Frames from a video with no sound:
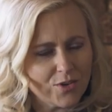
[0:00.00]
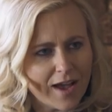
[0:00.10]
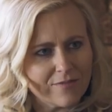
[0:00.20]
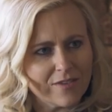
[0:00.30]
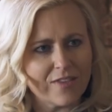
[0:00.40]
you
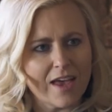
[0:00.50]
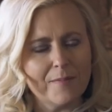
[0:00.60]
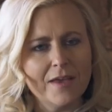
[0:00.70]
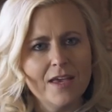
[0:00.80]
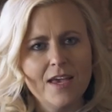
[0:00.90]
have of
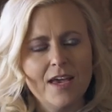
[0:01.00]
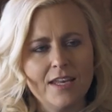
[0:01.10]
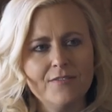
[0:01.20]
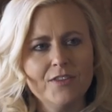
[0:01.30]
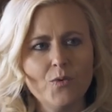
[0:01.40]
them
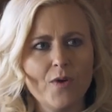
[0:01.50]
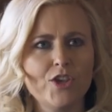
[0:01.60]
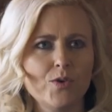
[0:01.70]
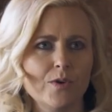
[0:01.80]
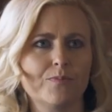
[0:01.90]
and even the way
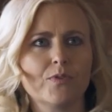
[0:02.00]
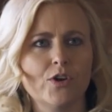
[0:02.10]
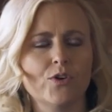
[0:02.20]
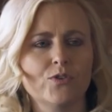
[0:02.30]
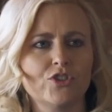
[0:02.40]
you
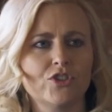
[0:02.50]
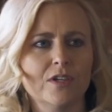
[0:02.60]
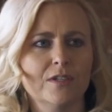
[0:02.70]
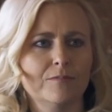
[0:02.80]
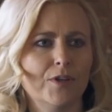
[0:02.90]
approach
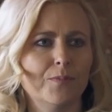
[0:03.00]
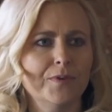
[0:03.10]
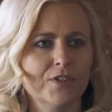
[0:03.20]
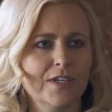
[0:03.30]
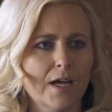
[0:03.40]
you know
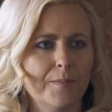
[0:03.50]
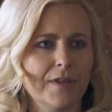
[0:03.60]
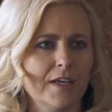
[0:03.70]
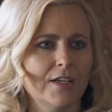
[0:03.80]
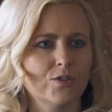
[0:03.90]
building
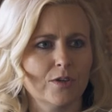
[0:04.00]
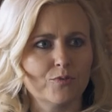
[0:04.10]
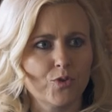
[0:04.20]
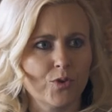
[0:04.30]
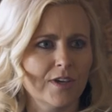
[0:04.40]
companies or
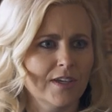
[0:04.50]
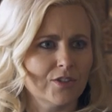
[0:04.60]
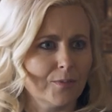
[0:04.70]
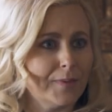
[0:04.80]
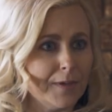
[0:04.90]

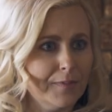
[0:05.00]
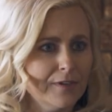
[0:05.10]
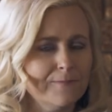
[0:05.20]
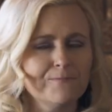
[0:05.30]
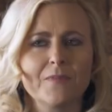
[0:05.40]
employees or people